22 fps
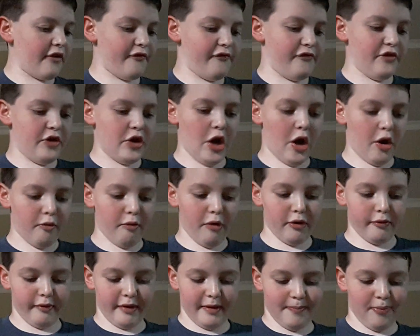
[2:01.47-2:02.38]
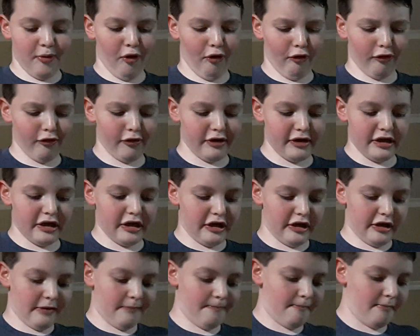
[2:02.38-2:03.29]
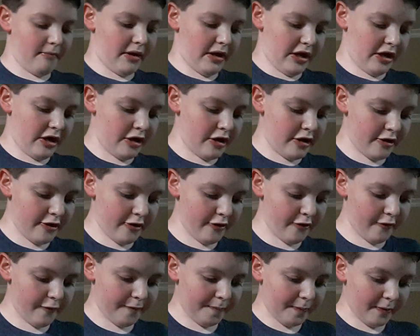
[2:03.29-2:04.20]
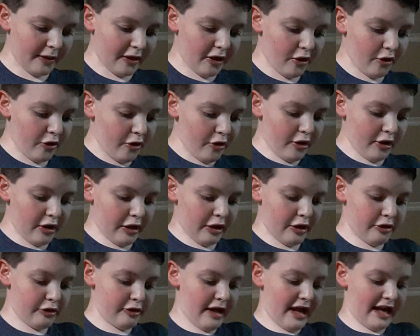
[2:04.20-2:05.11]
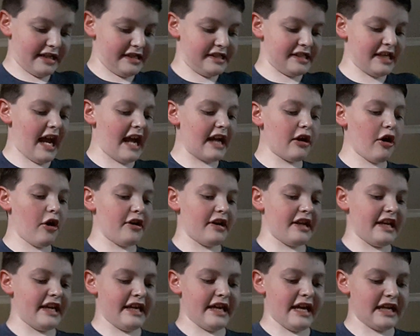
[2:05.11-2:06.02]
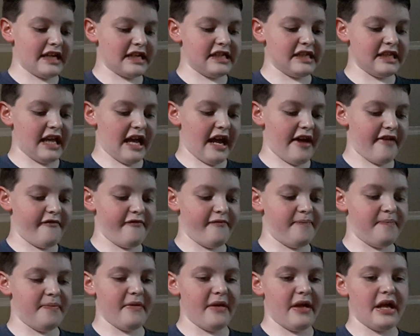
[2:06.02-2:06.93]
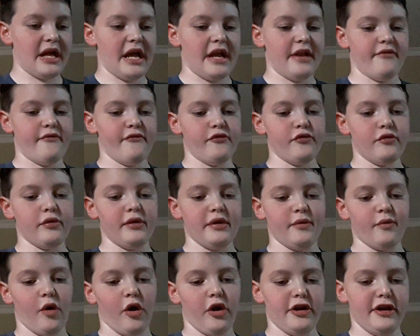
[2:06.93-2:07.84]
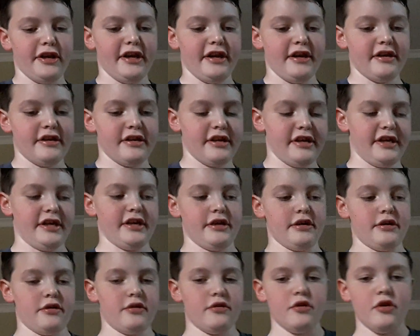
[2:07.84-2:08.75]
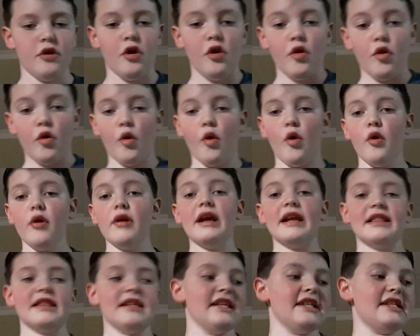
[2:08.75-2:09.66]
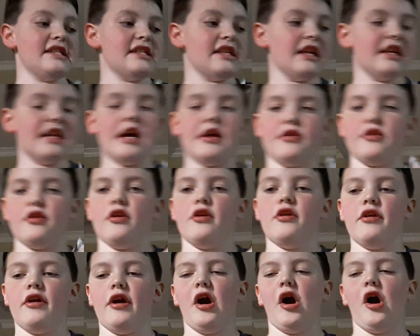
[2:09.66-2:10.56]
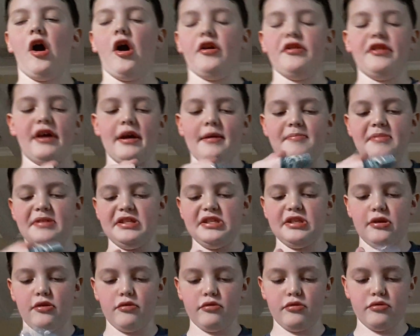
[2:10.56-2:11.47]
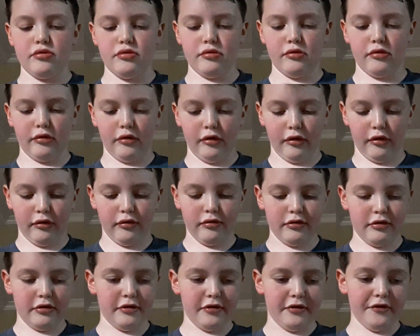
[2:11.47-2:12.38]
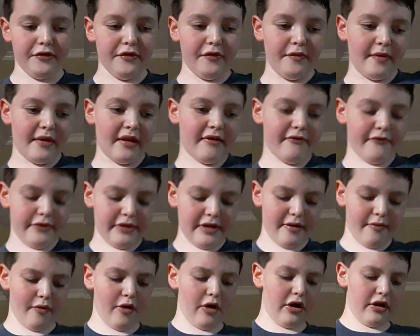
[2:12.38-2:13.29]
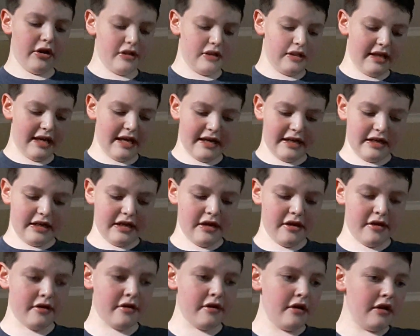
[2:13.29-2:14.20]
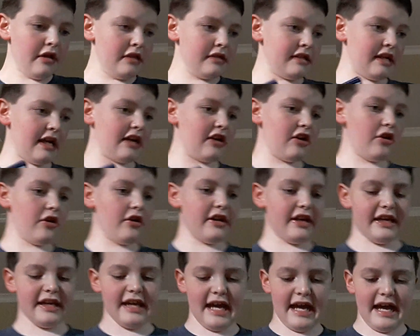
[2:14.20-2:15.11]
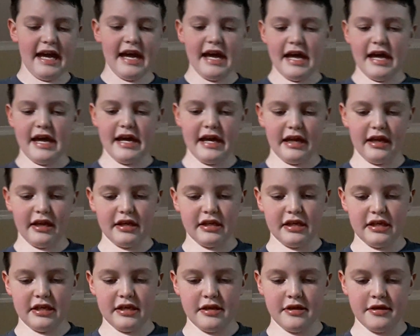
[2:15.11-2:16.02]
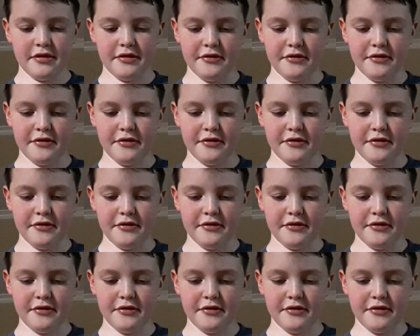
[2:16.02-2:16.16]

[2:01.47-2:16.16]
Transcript: out of nowhere we pulled um that Zygarde EX that I've been really wanting. Or at least another. Oh, that'd be so cool. Really want that Zygarde EX.